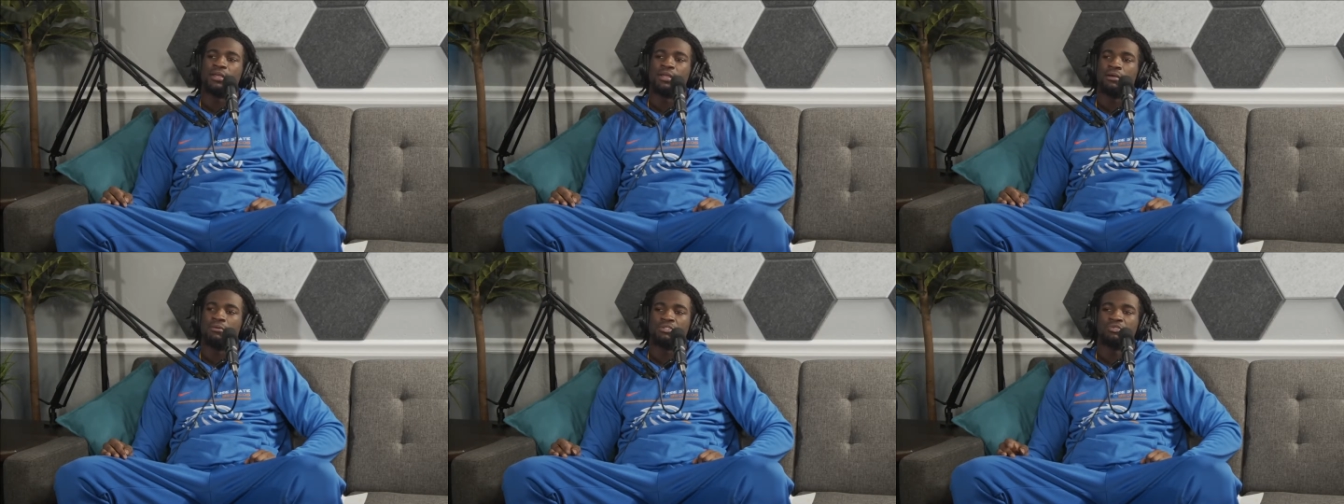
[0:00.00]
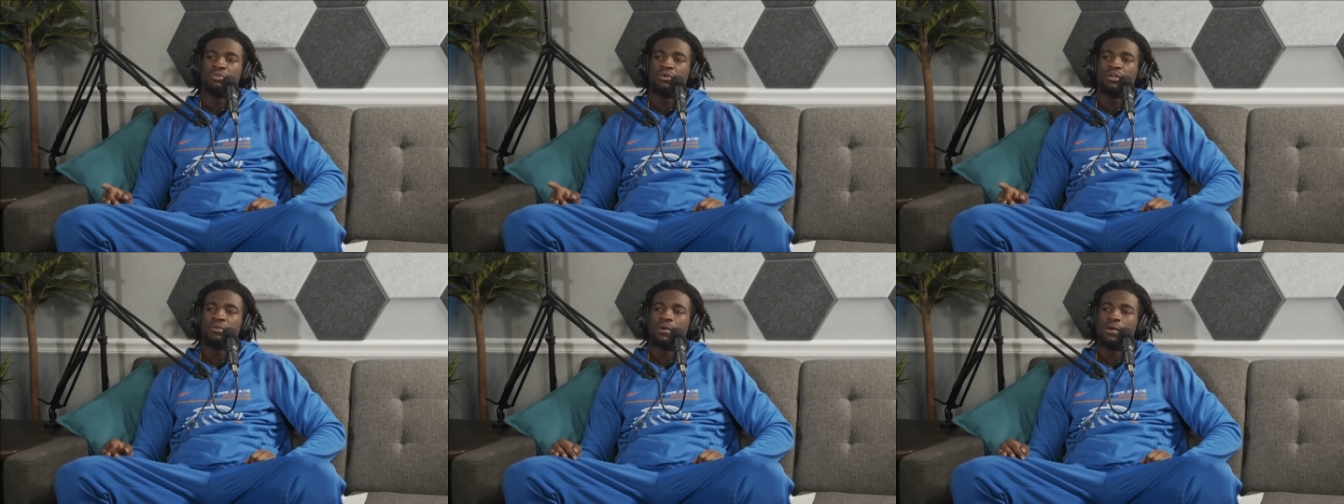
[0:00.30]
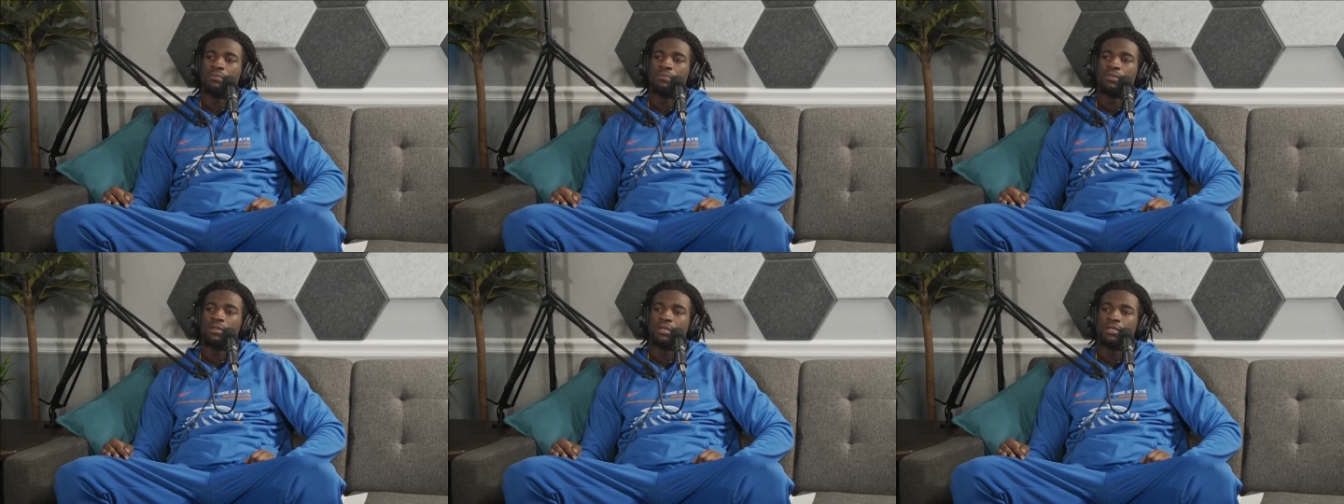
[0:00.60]
I was worried
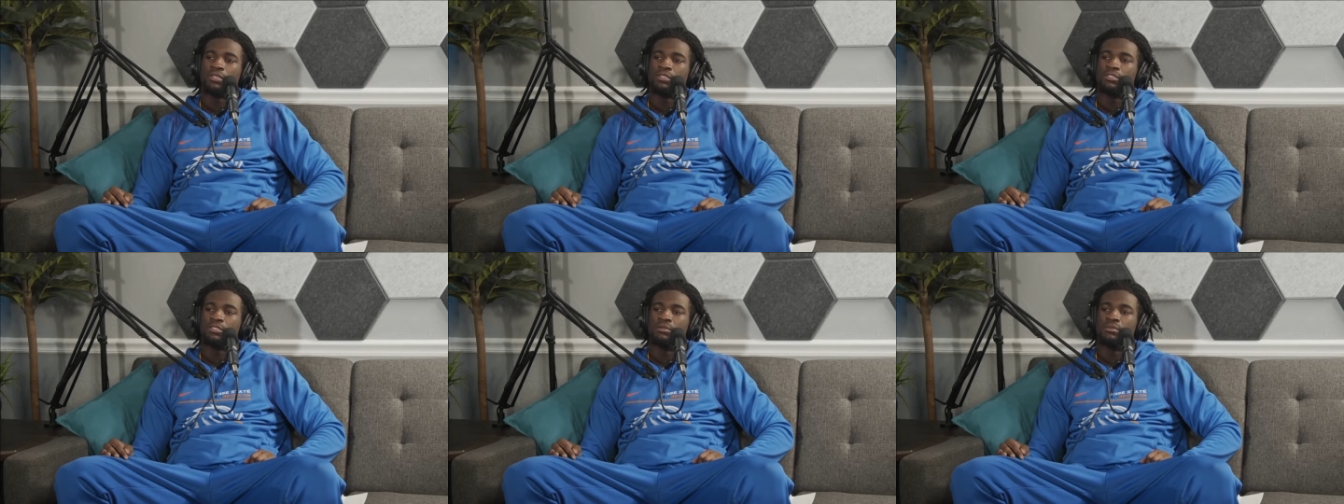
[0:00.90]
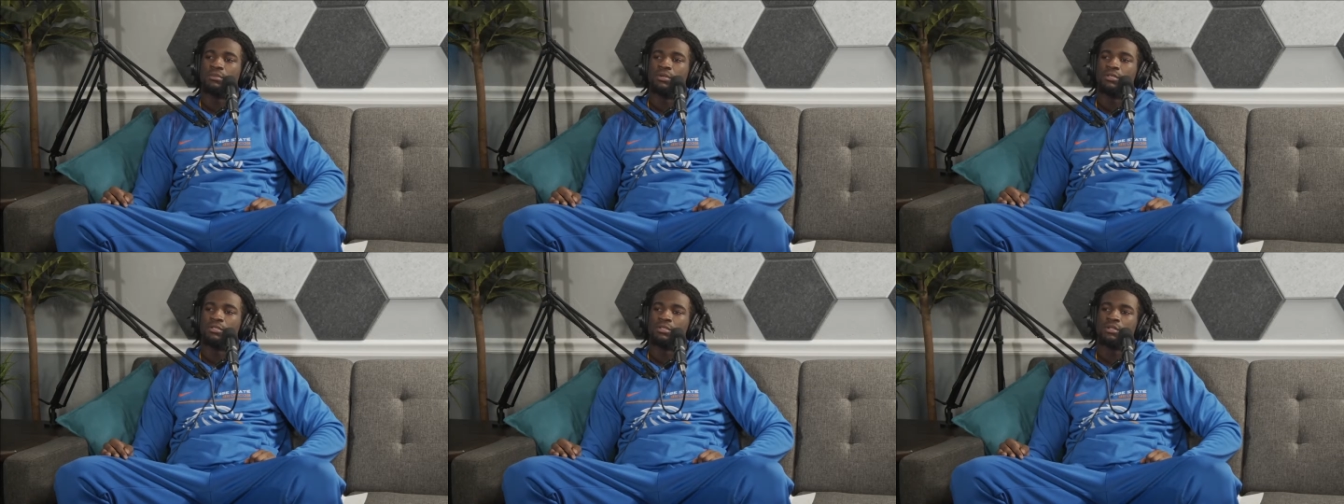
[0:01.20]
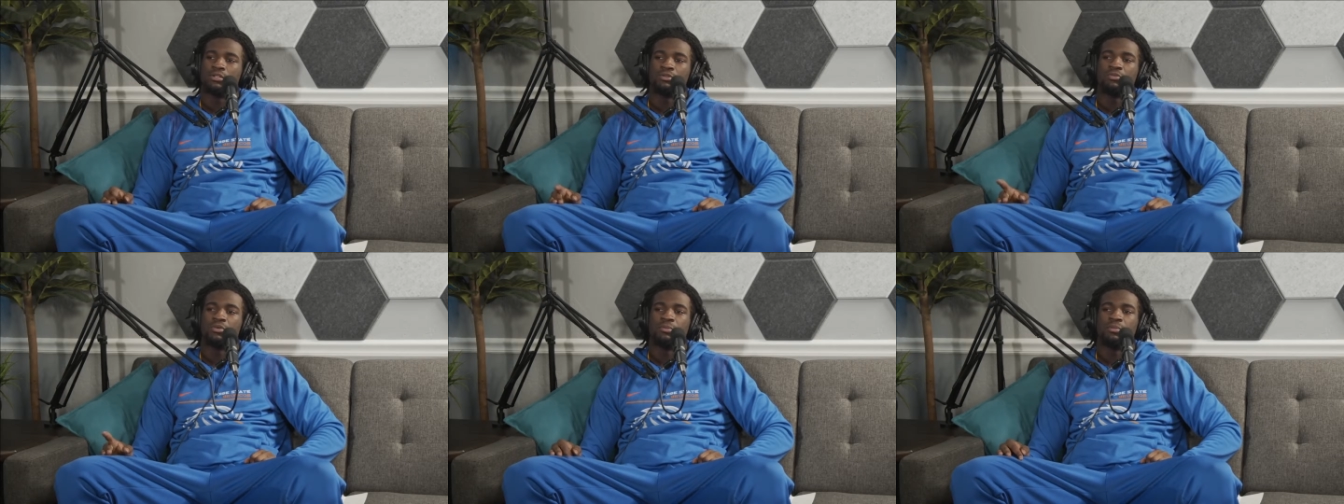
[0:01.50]
about playing so much. I just
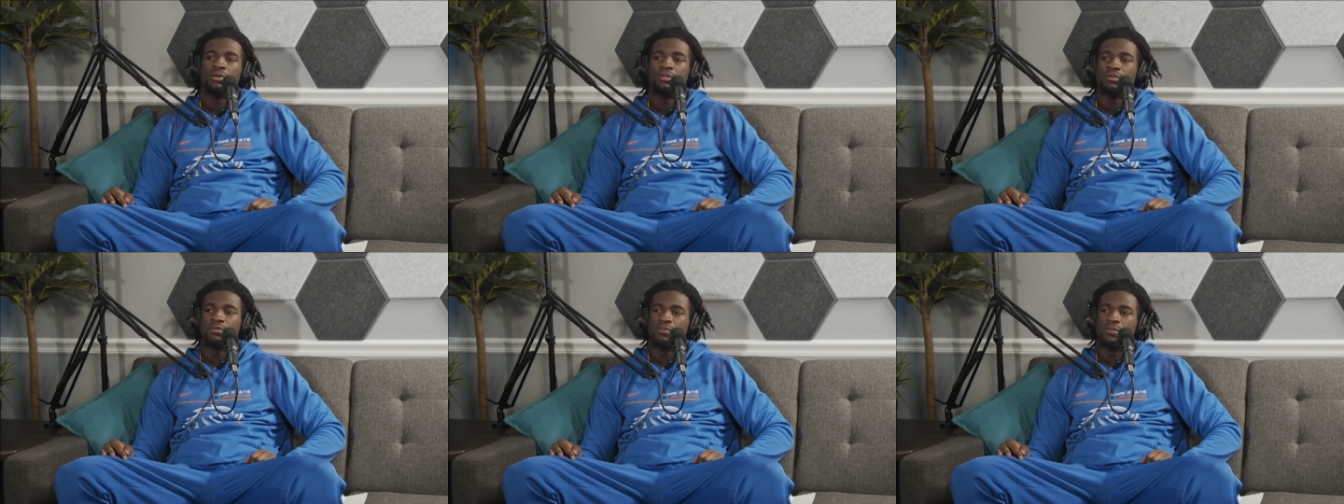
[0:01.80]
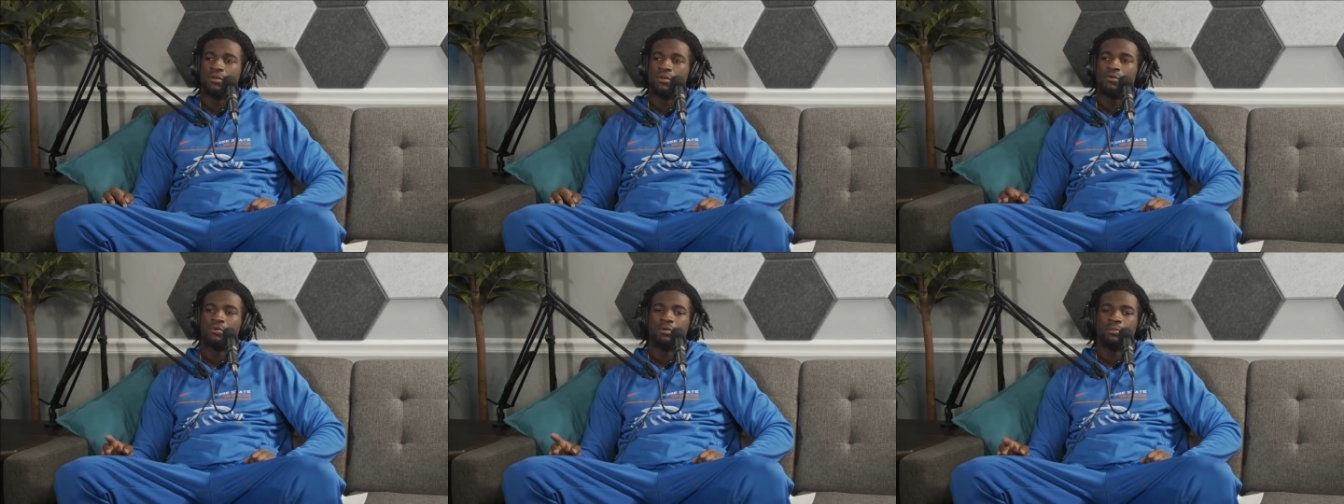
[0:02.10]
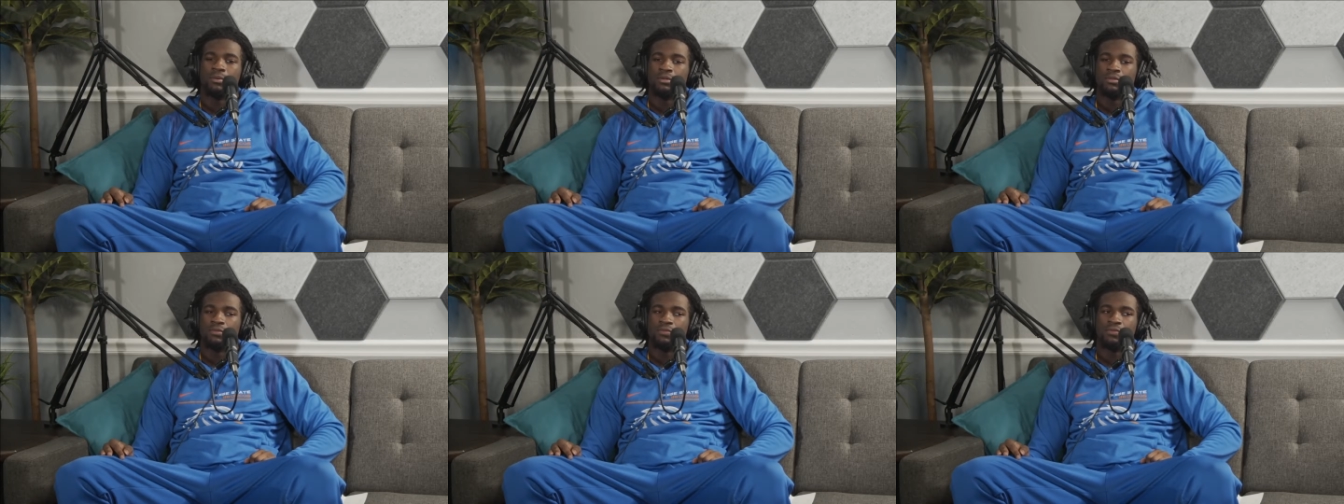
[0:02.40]
want to be on
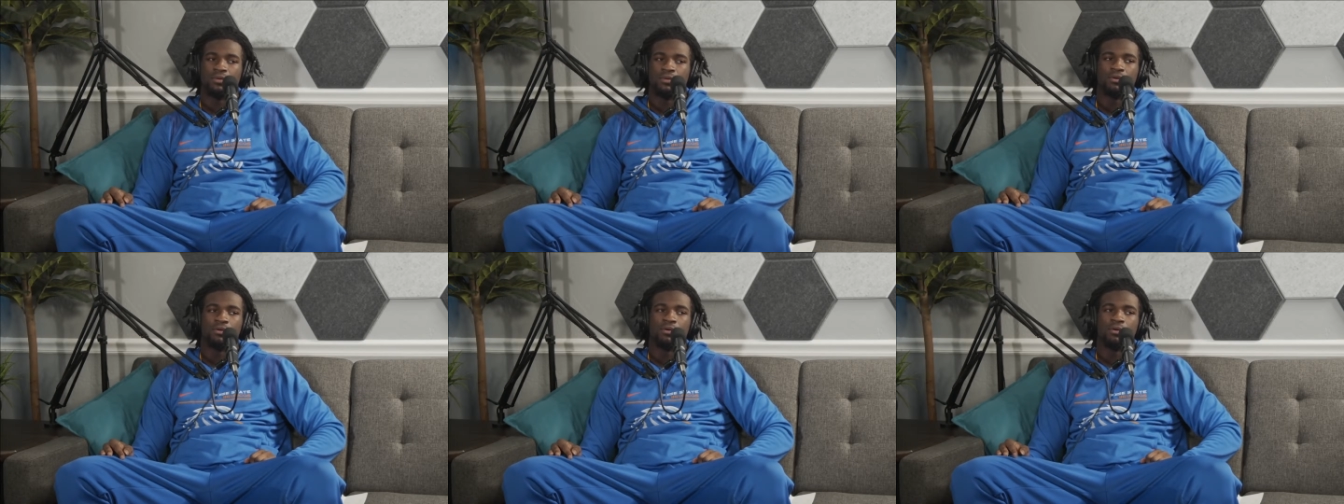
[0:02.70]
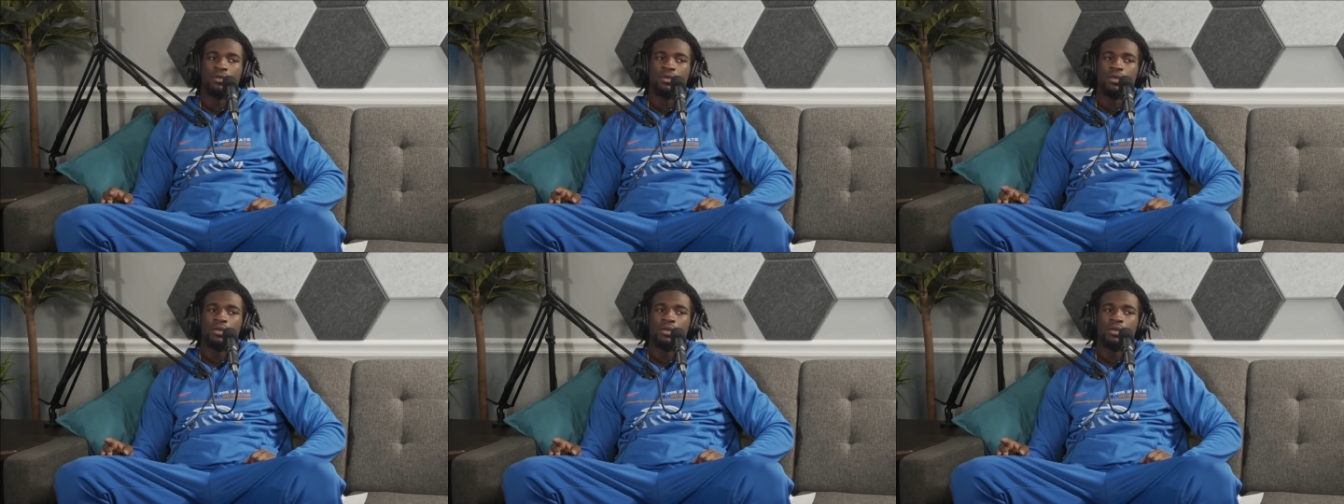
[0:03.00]
the field,